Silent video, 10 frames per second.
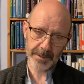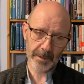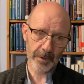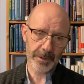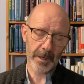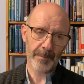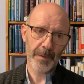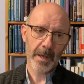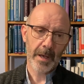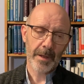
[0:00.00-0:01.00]
that there's a,
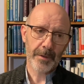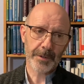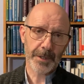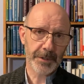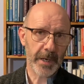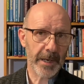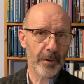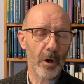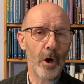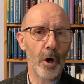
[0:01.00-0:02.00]
there's a
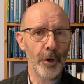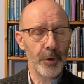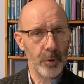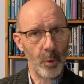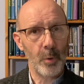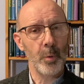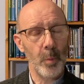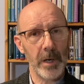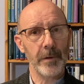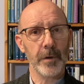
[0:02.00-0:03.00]
secret unknown
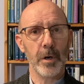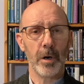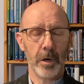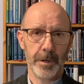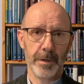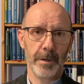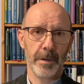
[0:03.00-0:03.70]
will of God,